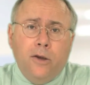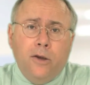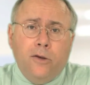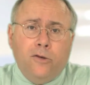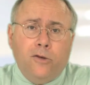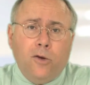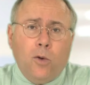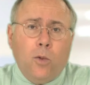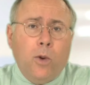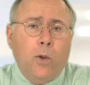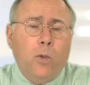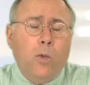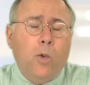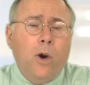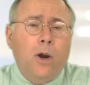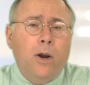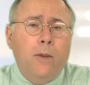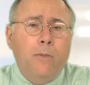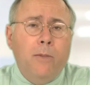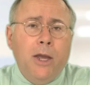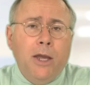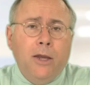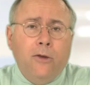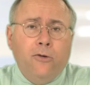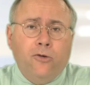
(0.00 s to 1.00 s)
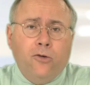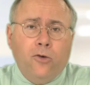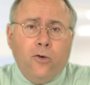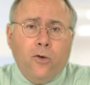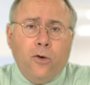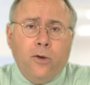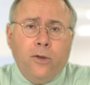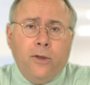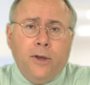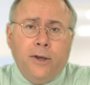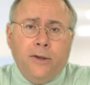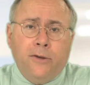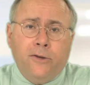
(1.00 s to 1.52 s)
So, we want to make
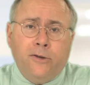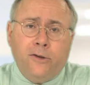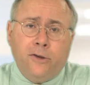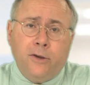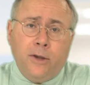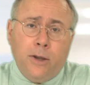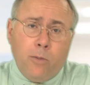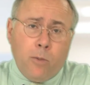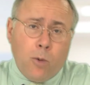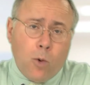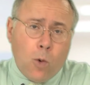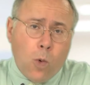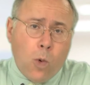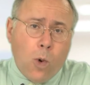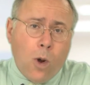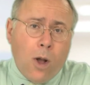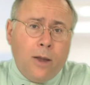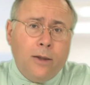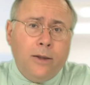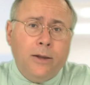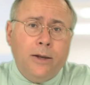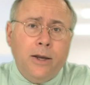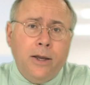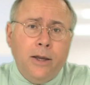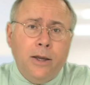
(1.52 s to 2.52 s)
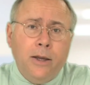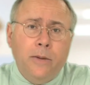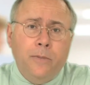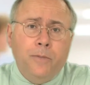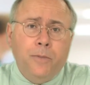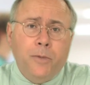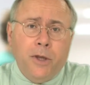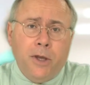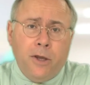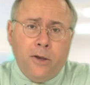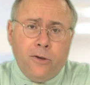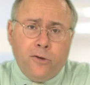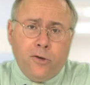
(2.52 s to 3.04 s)
sure that sleep quality
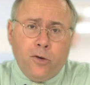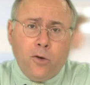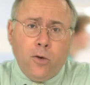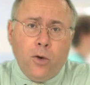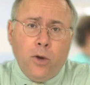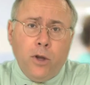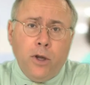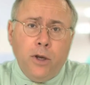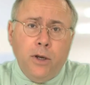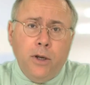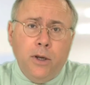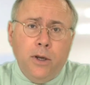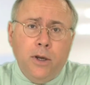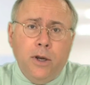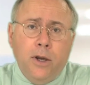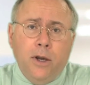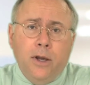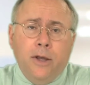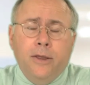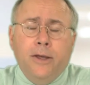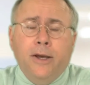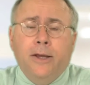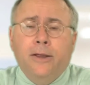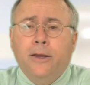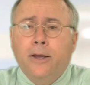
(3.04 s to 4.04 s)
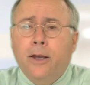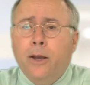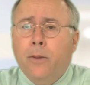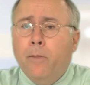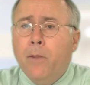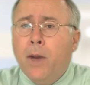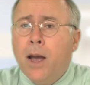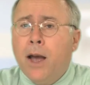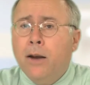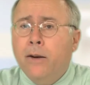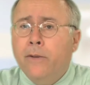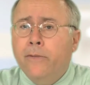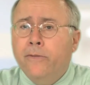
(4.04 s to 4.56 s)
is good that the
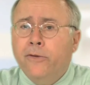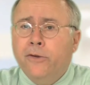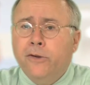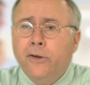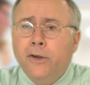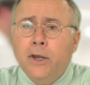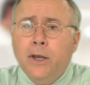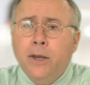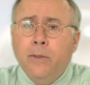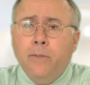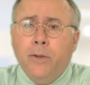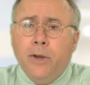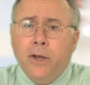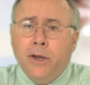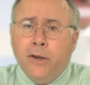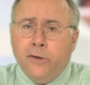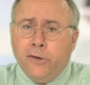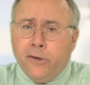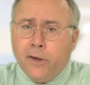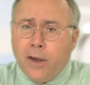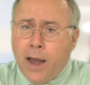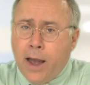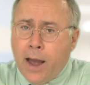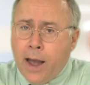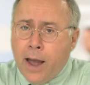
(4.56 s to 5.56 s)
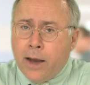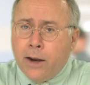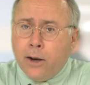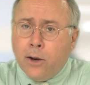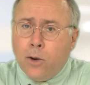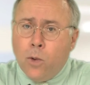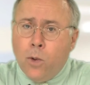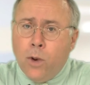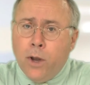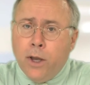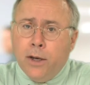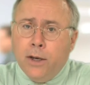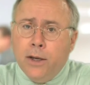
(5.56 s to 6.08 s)
amount of sleep is
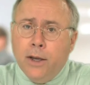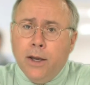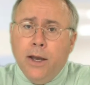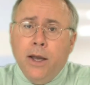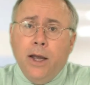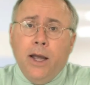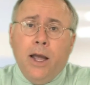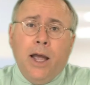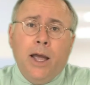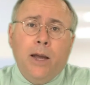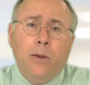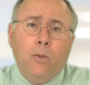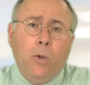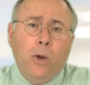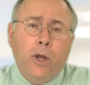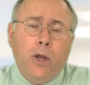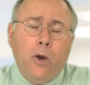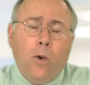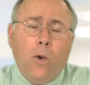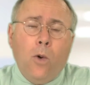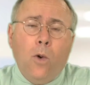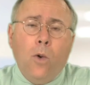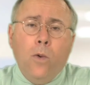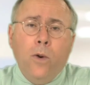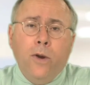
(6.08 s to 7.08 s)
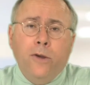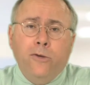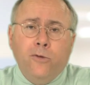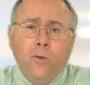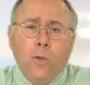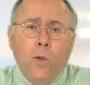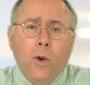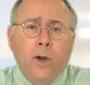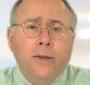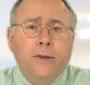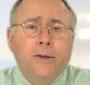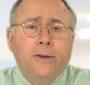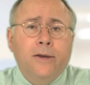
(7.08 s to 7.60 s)
adequate, and we always
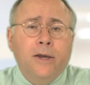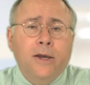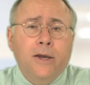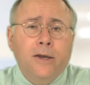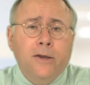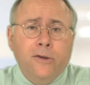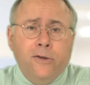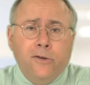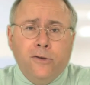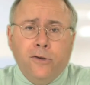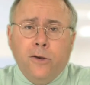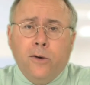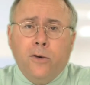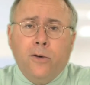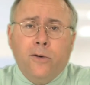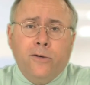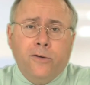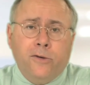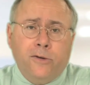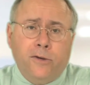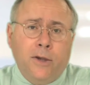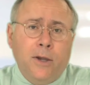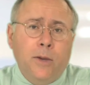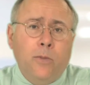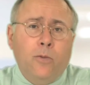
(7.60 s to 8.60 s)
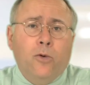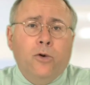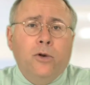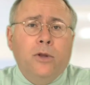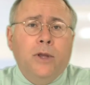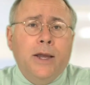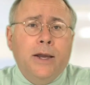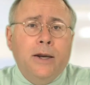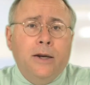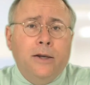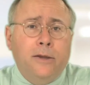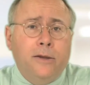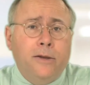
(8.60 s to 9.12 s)
want to consider sleep
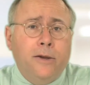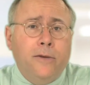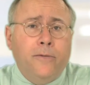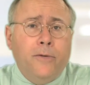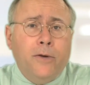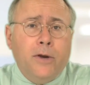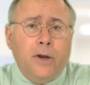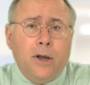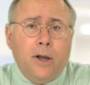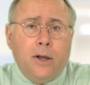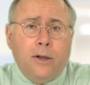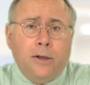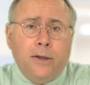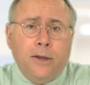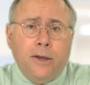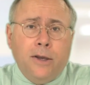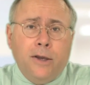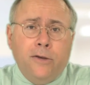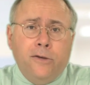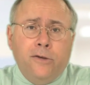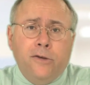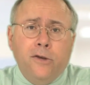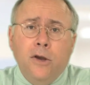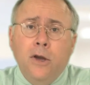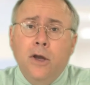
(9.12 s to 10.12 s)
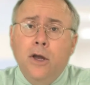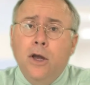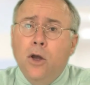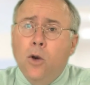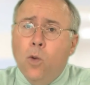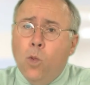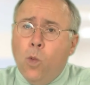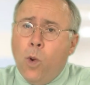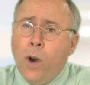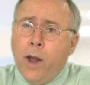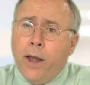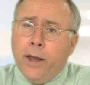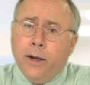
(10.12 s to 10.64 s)
related difficulties
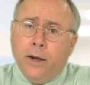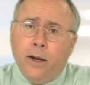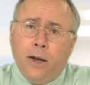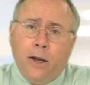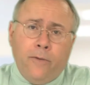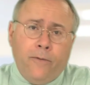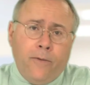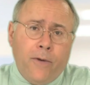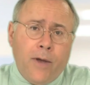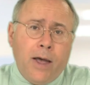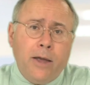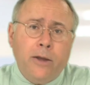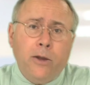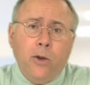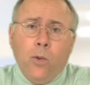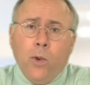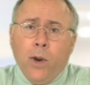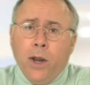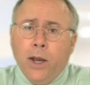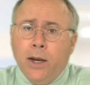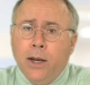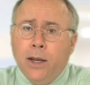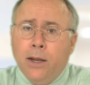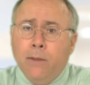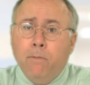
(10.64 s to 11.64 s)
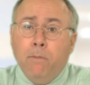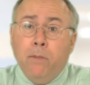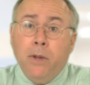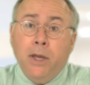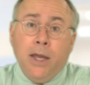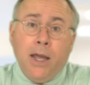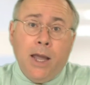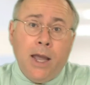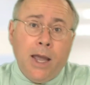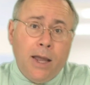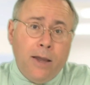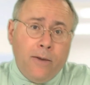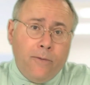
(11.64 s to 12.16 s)
when evaluating
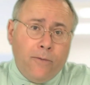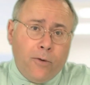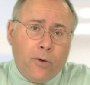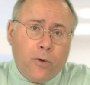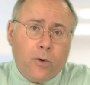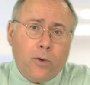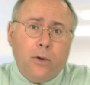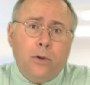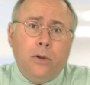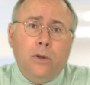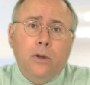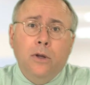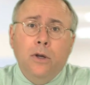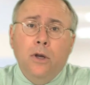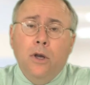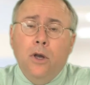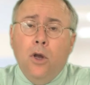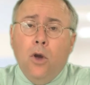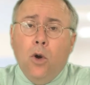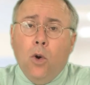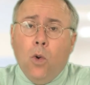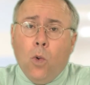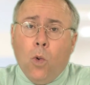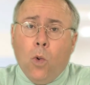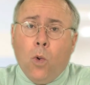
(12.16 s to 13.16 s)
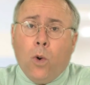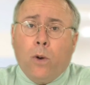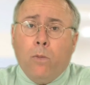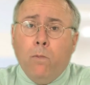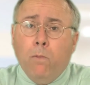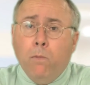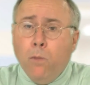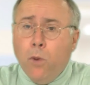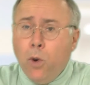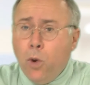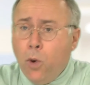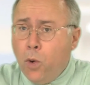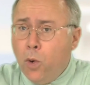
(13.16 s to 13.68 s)
behavioral or
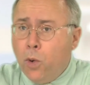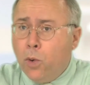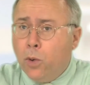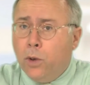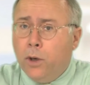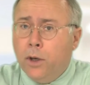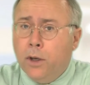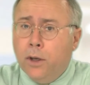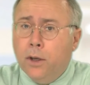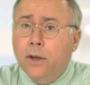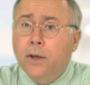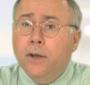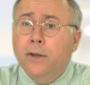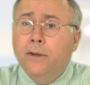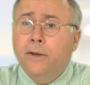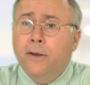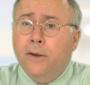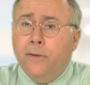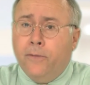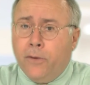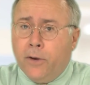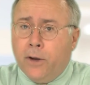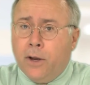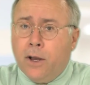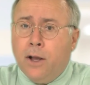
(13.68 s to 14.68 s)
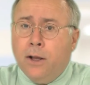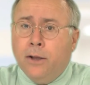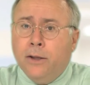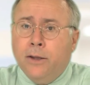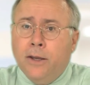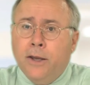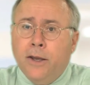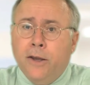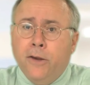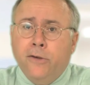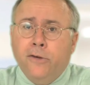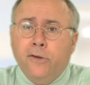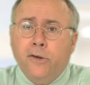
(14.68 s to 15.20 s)
mood
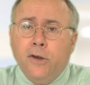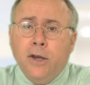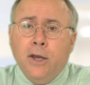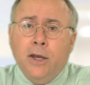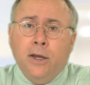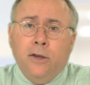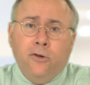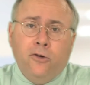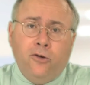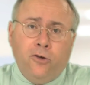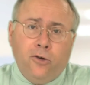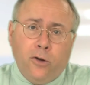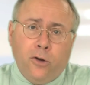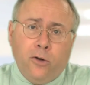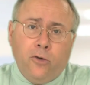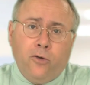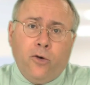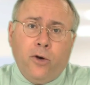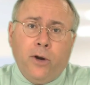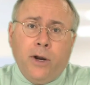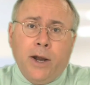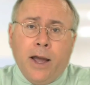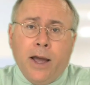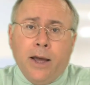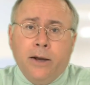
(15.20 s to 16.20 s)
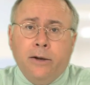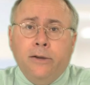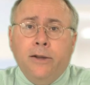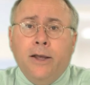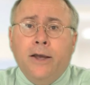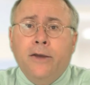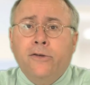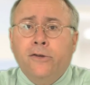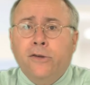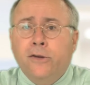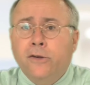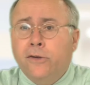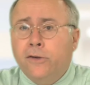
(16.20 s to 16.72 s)
difficulties in children,
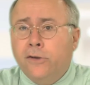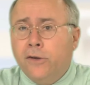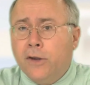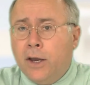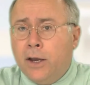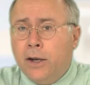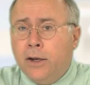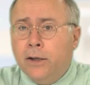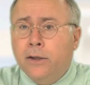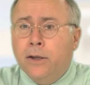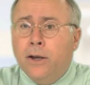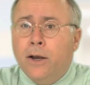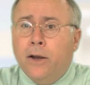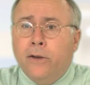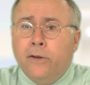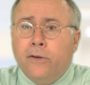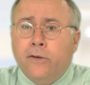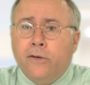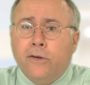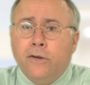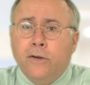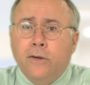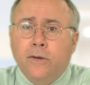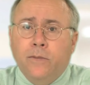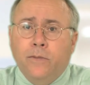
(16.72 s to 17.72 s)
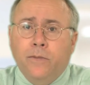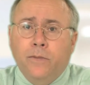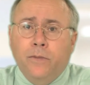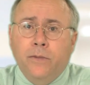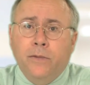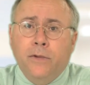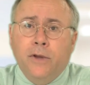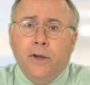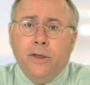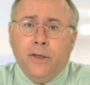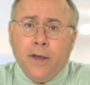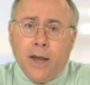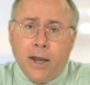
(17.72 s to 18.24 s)
adolescents, and adults.
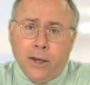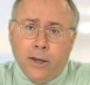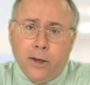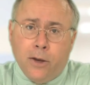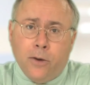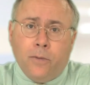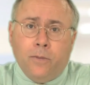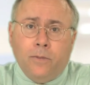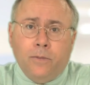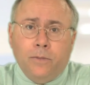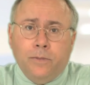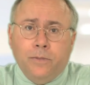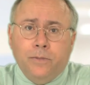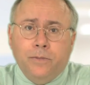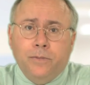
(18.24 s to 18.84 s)
Thank you.